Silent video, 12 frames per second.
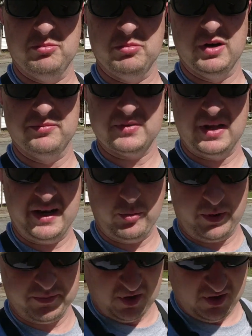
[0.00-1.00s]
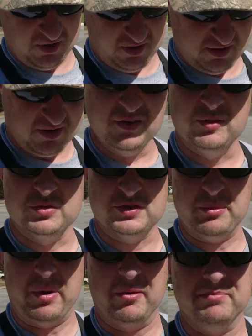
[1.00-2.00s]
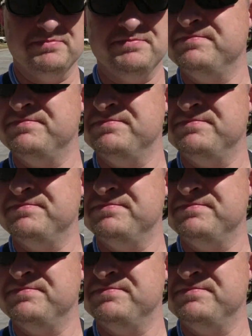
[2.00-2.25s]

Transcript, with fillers: But anyway, see you in a minute.